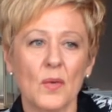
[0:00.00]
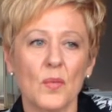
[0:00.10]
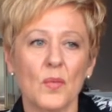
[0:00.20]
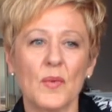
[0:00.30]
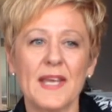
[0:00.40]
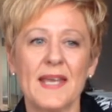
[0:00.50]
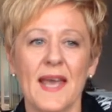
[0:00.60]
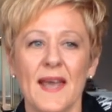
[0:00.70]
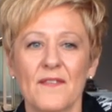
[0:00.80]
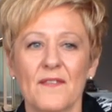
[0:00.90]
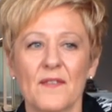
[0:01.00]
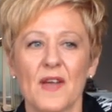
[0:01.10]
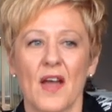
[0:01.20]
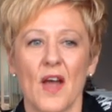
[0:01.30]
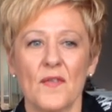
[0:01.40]
We have,
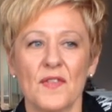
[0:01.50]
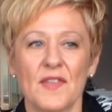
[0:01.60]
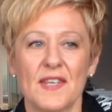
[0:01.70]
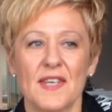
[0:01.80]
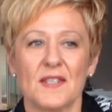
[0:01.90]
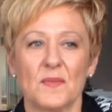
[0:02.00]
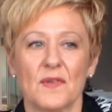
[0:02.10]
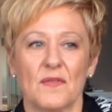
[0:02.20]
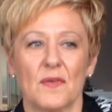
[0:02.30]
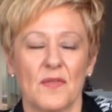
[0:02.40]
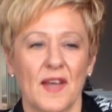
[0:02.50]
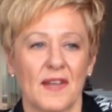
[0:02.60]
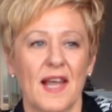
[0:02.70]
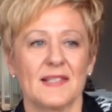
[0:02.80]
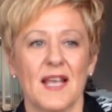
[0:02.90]
over the years, the
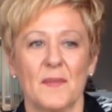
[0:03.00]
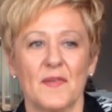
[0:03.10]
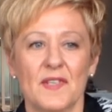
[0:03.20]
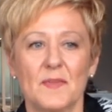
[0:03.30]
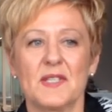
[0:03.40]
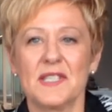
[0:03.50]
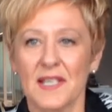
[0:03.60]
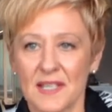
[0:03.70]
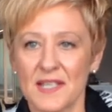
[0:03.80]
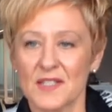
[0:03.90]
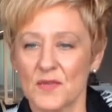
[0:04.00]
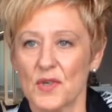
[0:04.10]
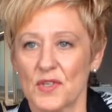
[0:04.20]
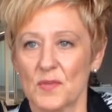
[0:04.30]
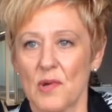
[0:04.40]
last couple of years particularly, as
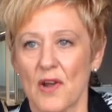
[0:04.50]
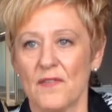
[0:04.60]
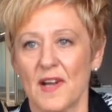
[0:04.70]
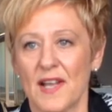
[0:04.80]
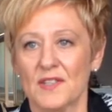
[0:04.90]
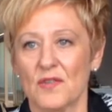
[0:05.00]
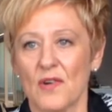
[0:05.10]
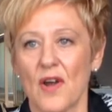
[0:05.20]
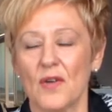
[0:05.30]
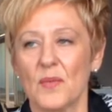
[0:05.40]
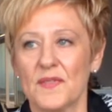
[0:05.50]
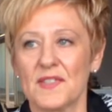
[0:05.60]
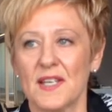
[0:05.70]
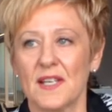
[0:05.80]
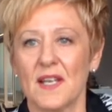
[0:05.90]
Virtus profile has grown, we've
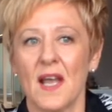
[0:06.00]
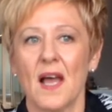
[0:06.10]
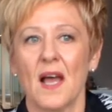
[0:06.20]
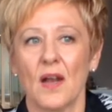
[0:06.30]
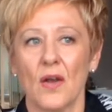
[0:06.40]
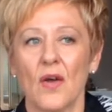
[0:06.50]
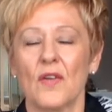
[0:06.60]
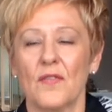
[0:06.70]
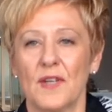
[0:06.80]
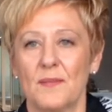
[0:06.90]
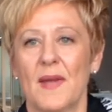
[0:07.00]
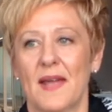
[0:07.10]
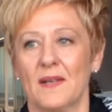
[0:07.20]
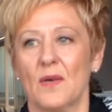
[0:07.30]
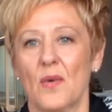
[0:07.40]
seen a lot of
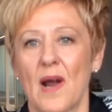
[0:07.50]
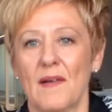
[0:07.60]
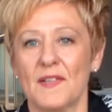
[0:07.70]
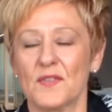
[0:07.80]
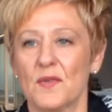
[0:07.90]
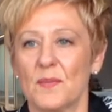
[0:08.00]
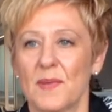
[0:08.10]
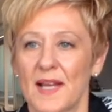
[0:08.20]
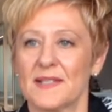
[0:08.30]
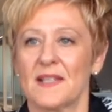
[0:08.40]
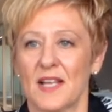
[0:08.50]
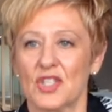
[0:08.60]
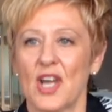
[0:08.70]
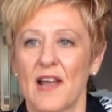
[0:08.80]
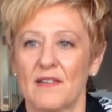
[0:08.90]
inbound inquiries from places like
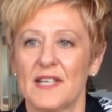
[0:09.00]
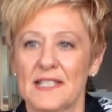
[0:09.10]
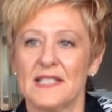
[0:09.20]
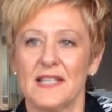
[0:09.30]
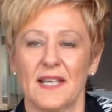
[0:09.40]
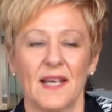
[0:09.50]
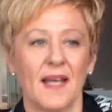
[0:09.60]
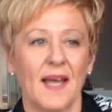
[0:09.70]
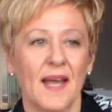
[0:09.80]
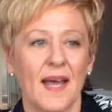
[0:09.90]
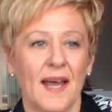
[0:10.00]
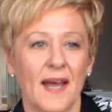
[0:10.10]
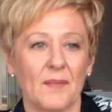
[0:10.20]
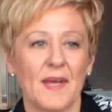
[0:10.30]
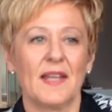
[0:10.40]
China and India,
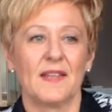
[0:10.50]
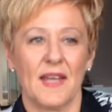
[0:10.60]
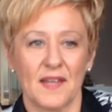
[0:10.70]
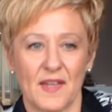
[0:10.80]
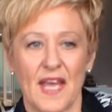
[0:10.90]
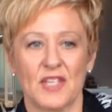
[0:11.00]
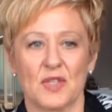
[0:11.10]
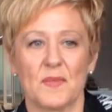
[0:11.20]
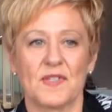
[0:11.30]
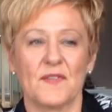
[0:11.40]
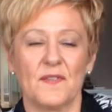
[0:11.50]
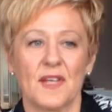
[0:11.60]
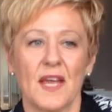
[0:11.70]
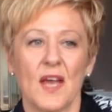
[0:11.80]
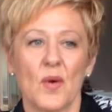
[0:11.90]
and the Asia Pacific.